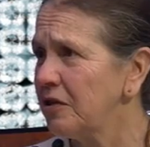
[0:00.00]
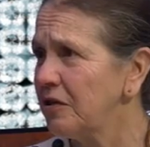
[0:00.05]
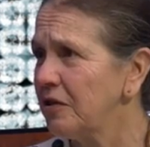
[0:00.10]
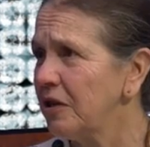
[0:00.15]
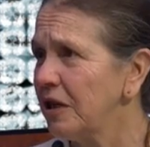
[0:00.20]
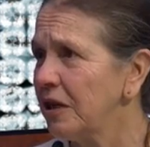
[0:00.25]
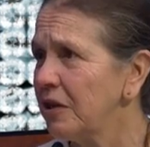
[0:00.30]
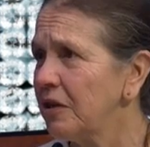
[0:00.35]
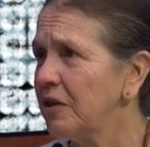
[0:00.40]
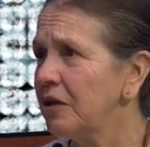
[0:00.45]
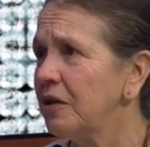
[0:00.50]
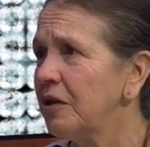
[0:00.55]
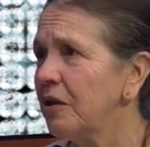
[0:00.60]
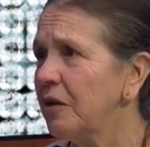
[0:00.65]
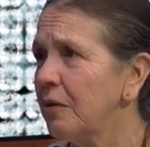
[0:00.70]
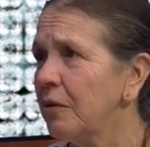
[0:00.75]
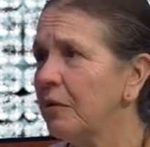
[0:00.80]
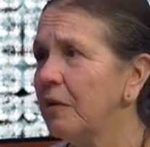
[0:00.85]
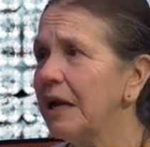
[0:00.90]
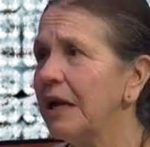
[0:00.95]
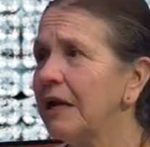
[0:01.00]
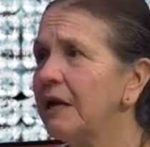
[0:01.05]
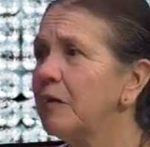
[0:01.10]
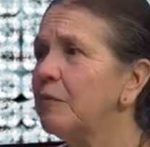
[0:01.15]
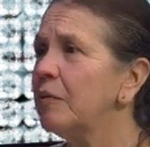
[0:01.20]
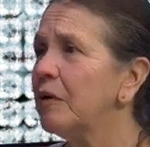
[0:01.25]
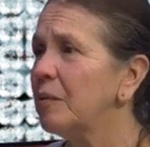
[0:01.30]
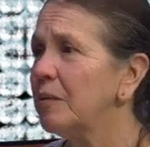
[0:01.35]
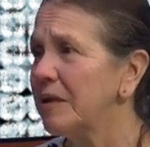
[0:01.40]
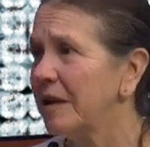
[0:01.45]
You're not going to go
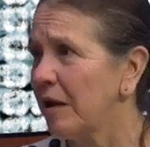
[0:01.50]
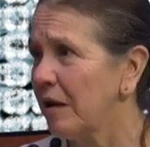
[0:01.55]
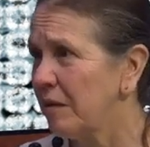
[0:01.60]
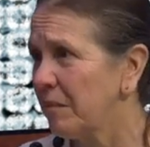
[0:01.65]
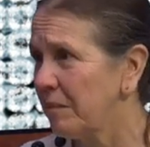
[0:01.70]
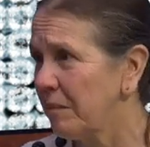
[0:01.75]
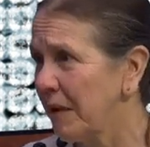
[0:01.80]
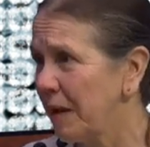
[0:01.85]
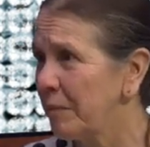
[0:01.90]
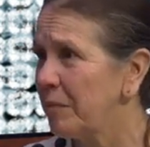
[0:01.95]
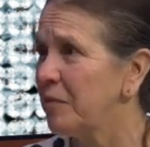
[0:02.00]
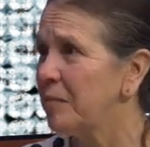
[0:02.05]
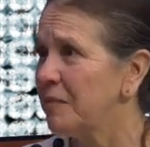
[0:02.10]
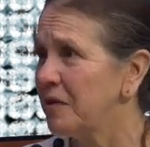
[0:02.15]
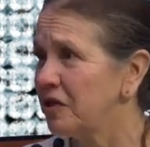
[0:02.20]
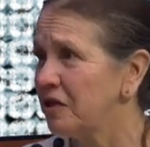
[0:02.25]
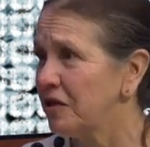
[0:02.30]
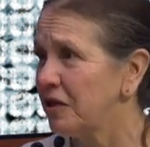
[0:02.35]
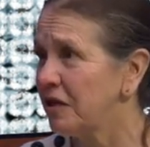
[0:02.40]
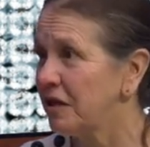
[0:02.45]
anywhere without my permission.